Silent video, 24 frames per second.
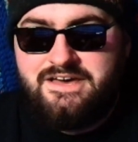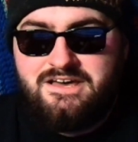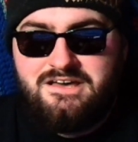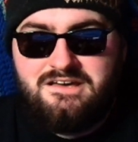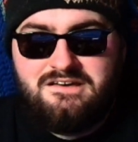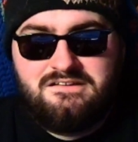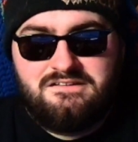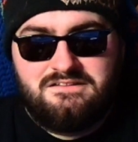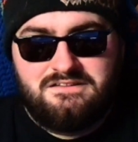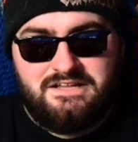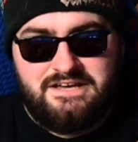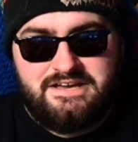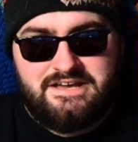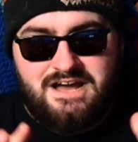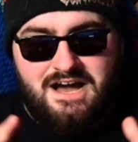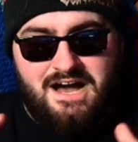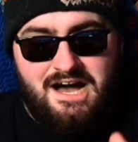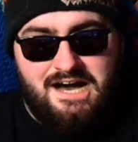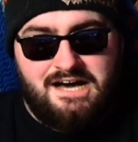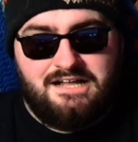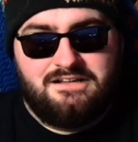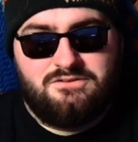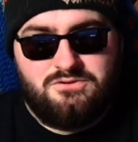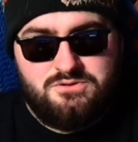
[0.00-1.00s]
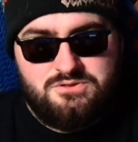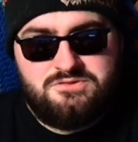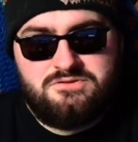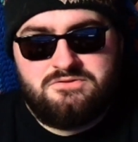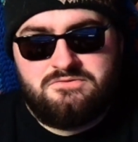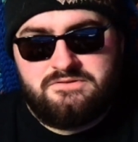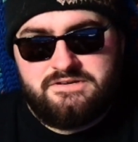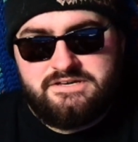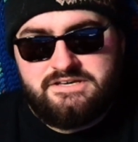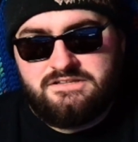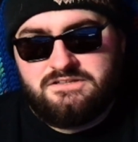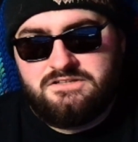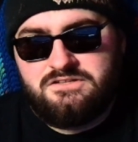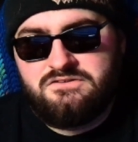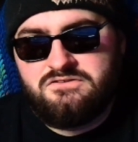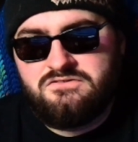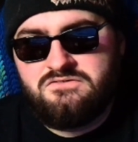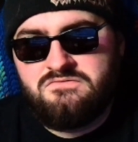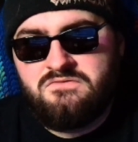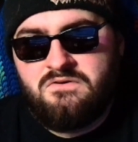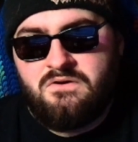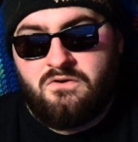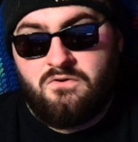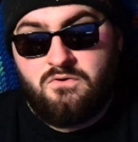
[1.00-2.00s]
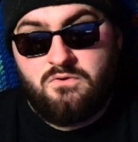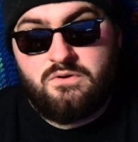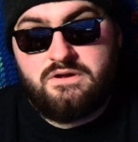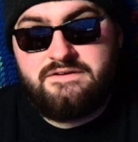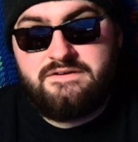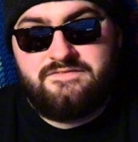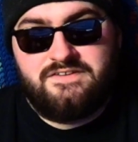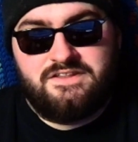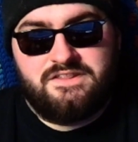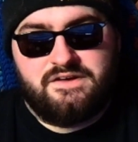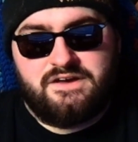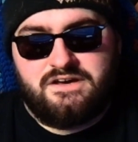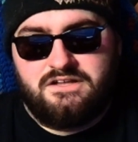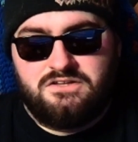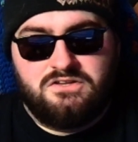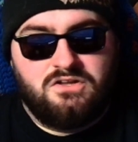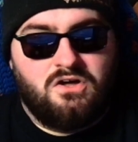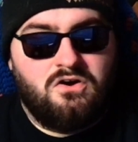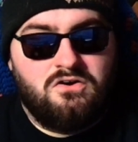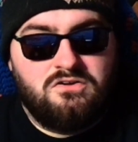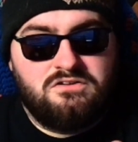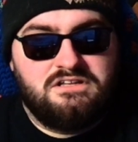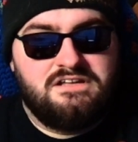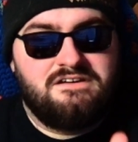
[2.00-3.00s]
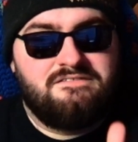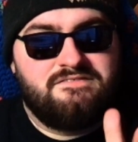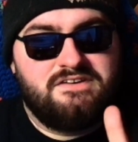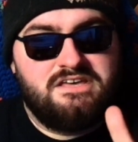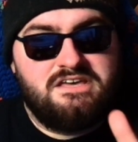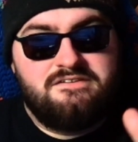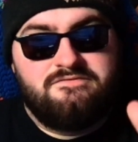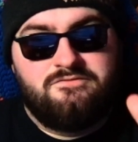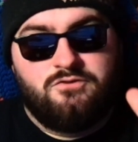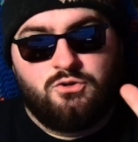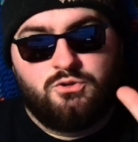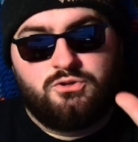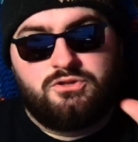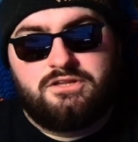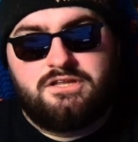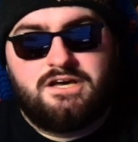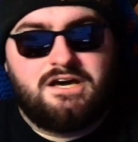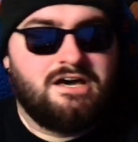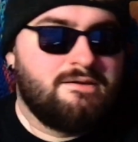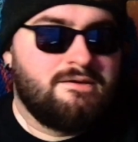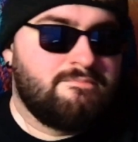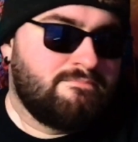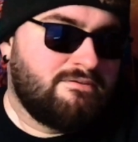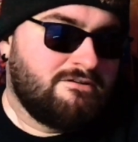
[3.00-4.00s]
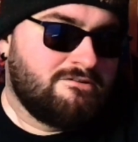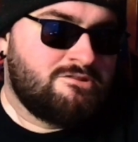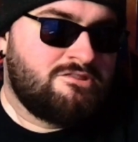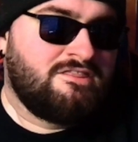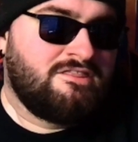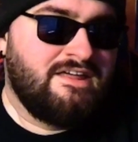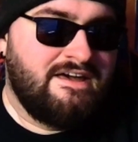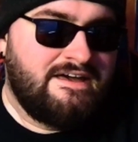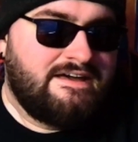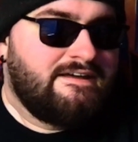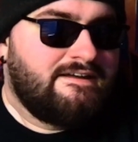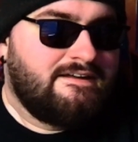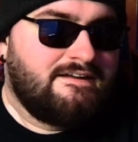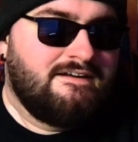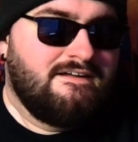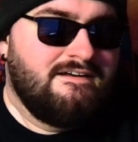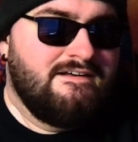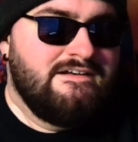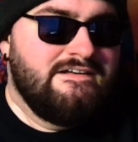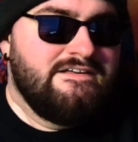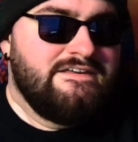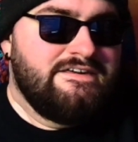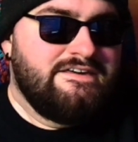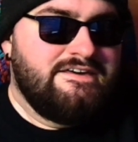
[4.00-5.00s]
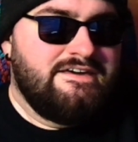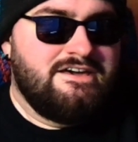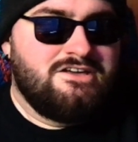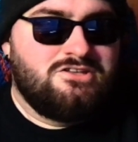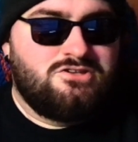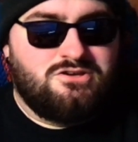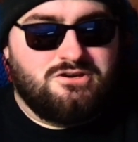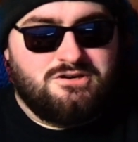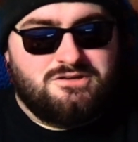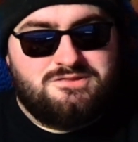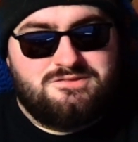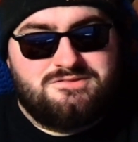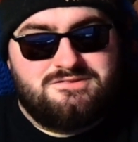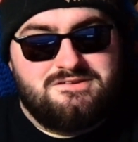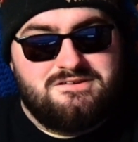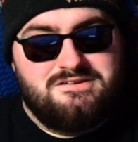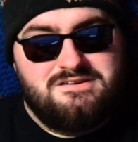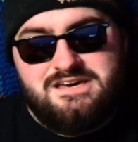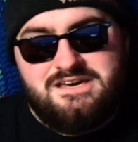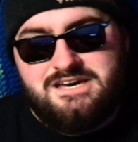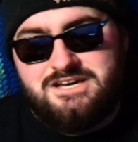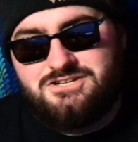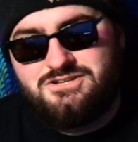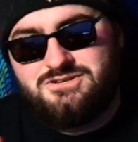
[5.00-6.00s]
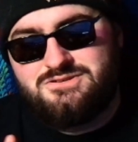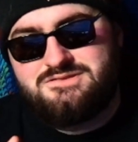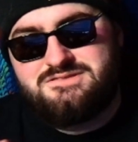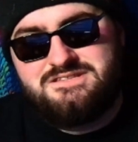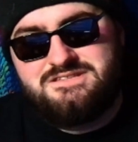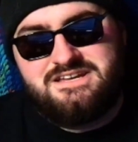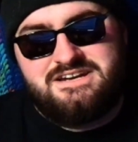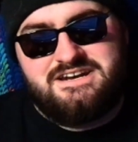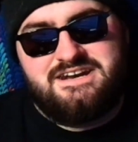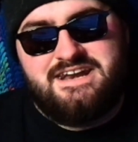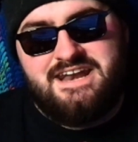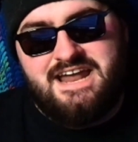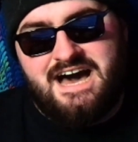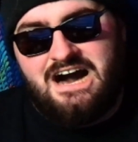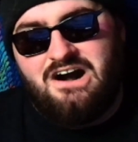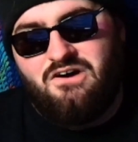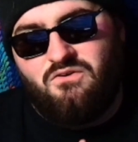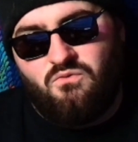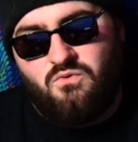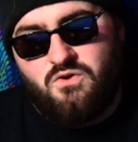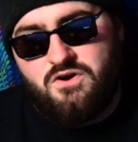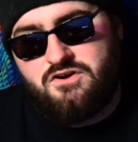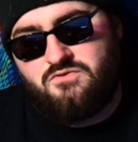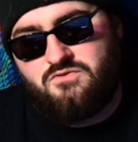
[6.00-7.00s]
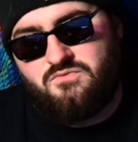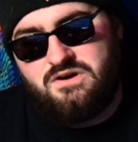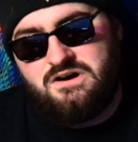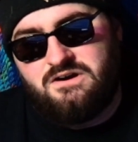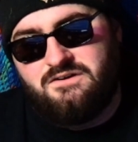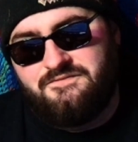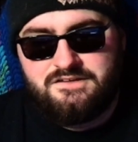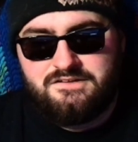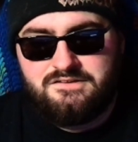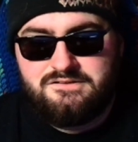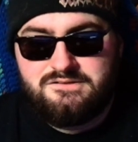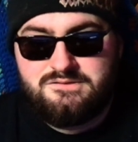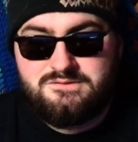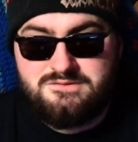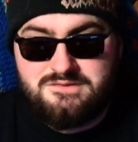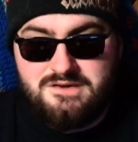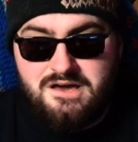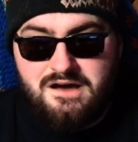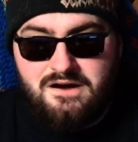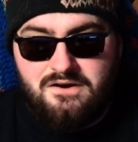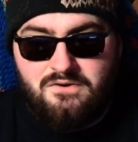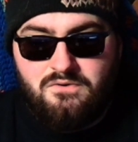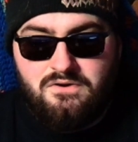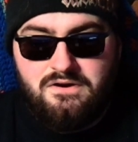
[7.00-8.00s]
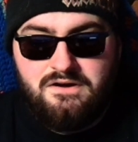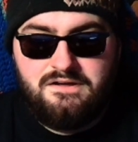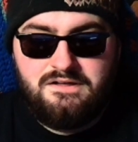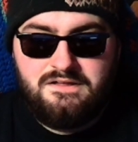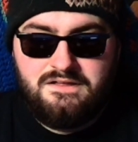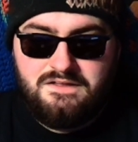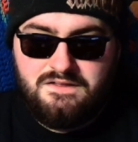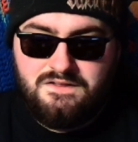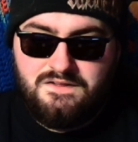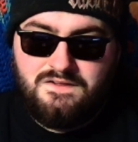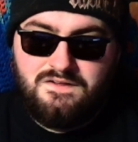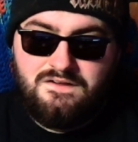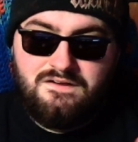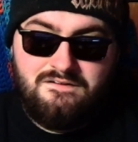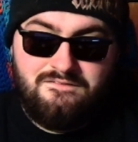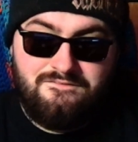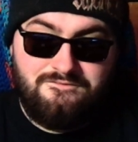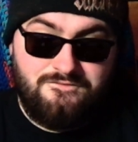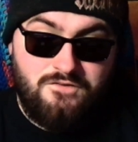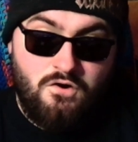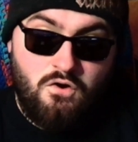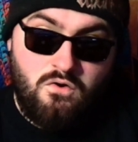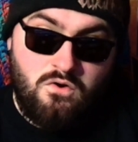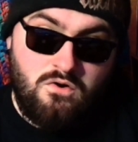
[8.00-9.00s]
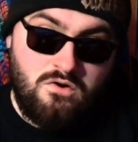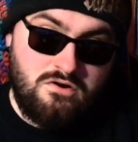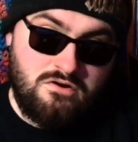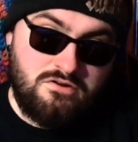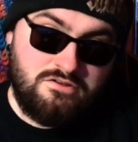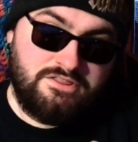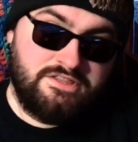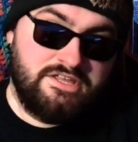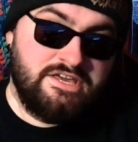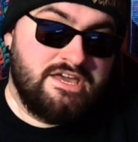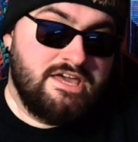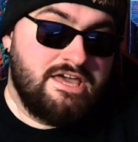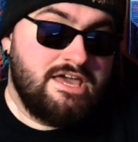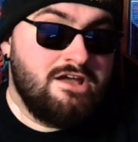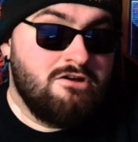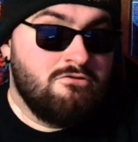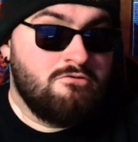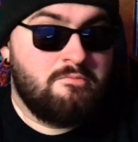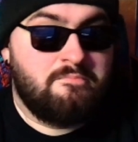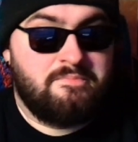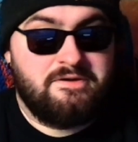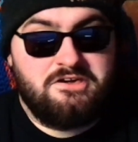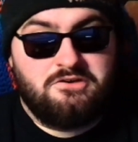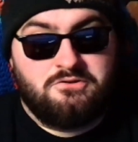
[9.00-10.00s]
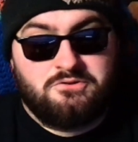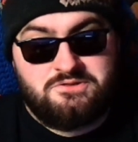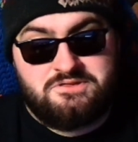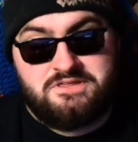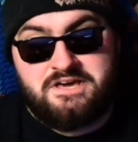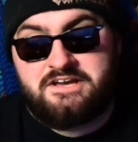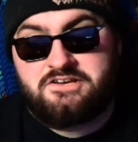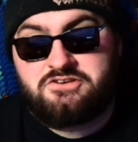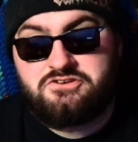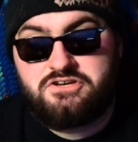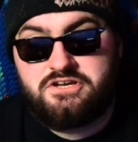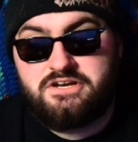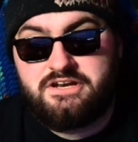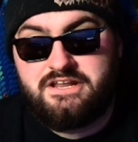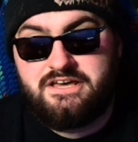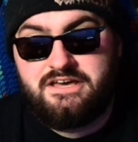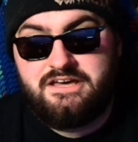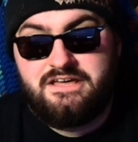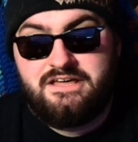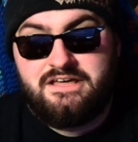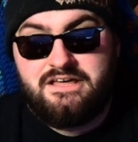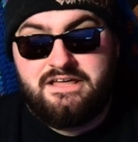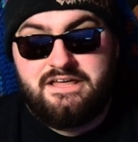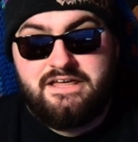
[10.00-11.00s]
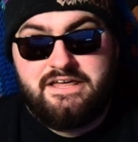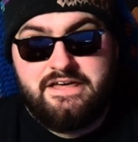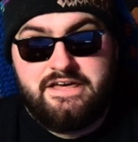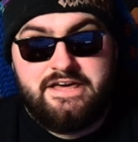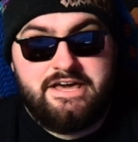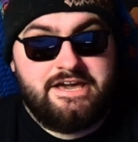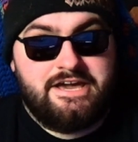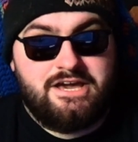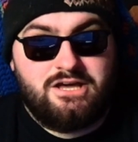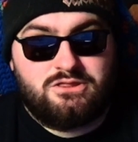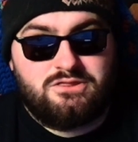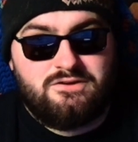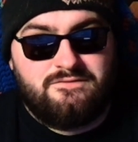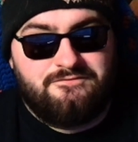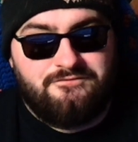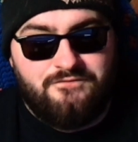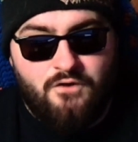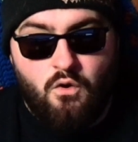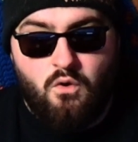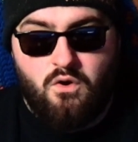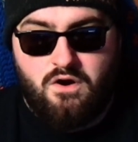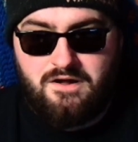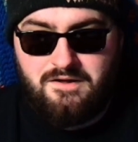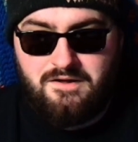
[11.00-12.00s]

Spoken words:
like, Alla Xul Elu or even, like, a Long Live Evil type of thing. It just did not work well. So, for the ear appeal section, it gets a 4.